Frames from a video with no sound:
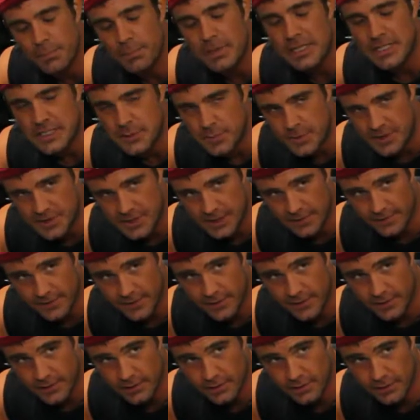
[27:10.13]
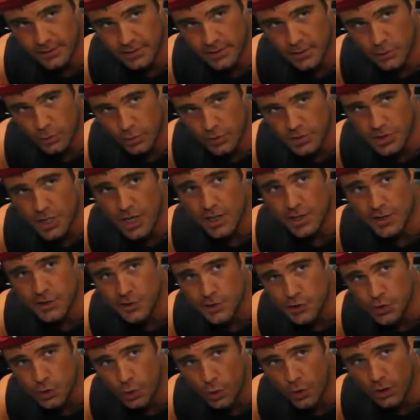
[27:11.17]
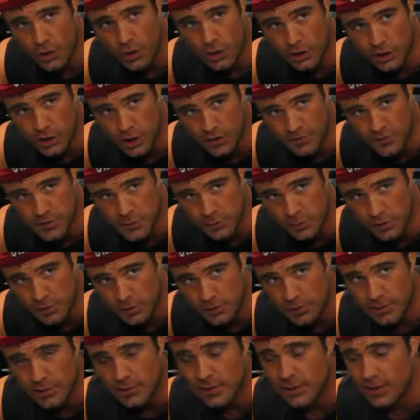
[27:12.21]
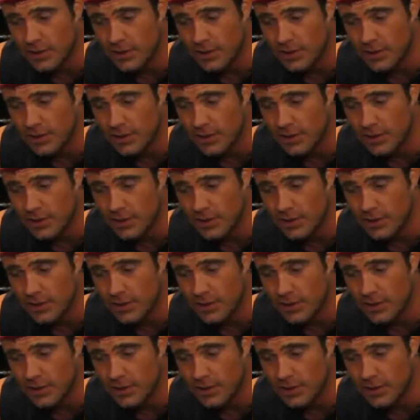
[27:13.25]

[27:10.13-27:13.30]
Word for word: being specific. We're talking sore, uncomfortable.